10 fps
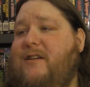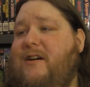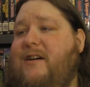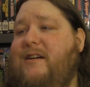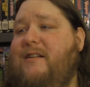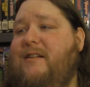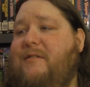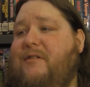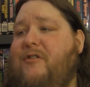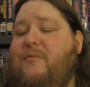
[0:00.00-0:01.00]
a
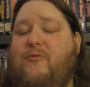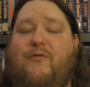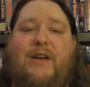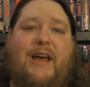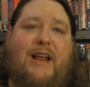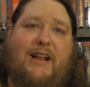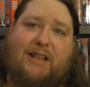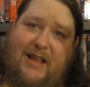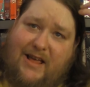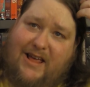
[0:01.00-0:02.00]
good movie.
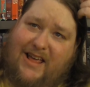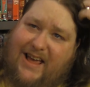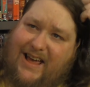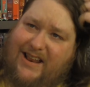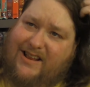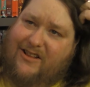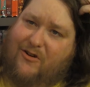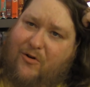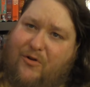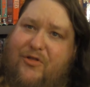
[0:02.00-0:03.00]
And then
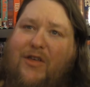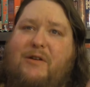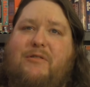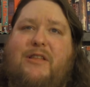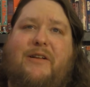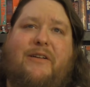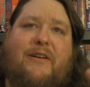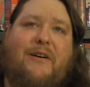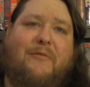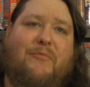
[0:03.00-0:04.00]
the whole thing with the
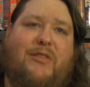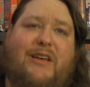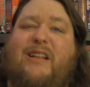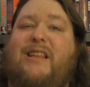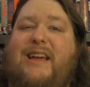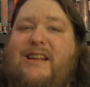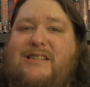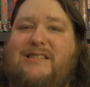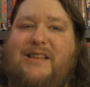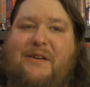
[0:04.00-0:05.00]

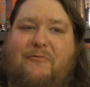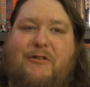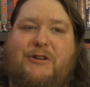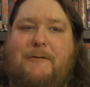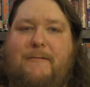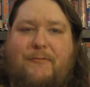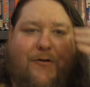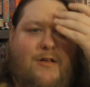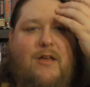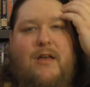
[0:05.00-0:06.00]
elitists, the rich
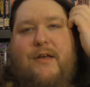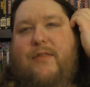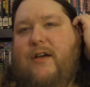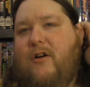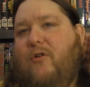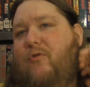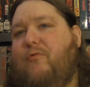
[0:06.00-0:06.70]
people, their whole